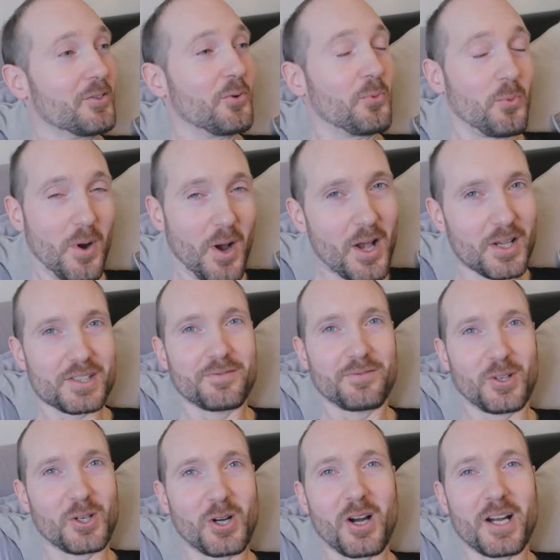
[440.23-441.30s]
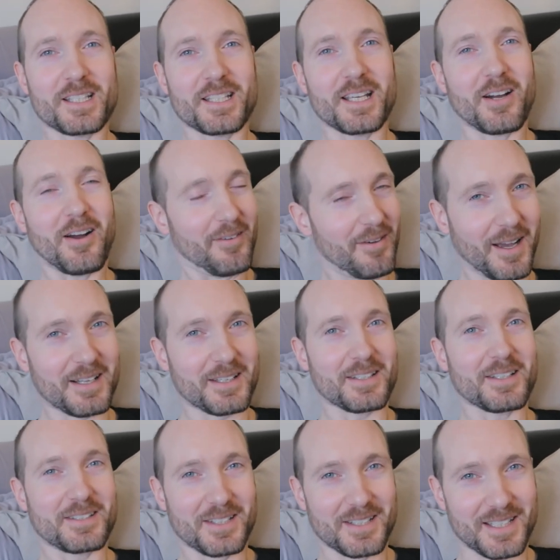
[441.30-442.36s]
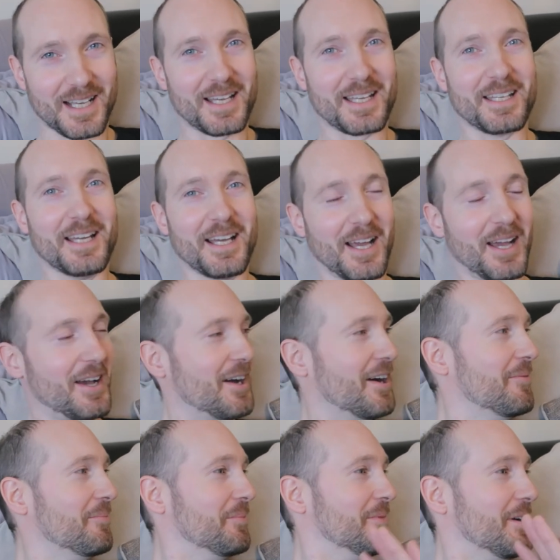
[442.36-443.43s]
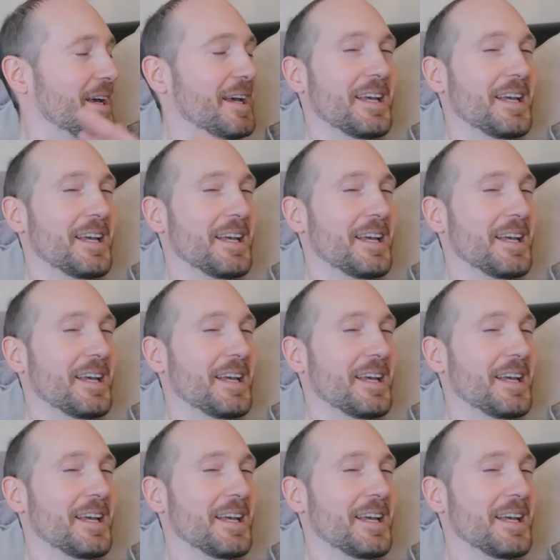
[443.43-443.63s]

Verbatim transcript: the worst vlog idea I've had to date. Um,